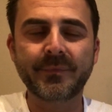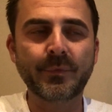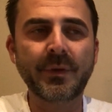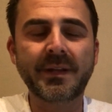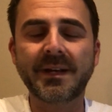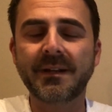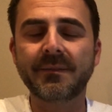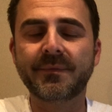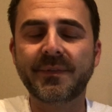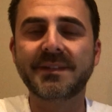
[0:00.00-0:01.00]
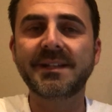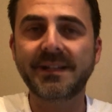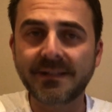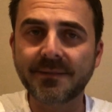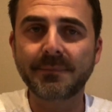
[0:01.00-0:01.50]
really kind of
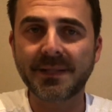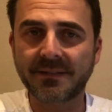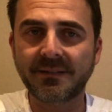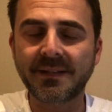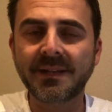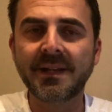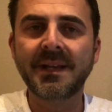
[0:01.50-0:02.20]
fatigued mentally,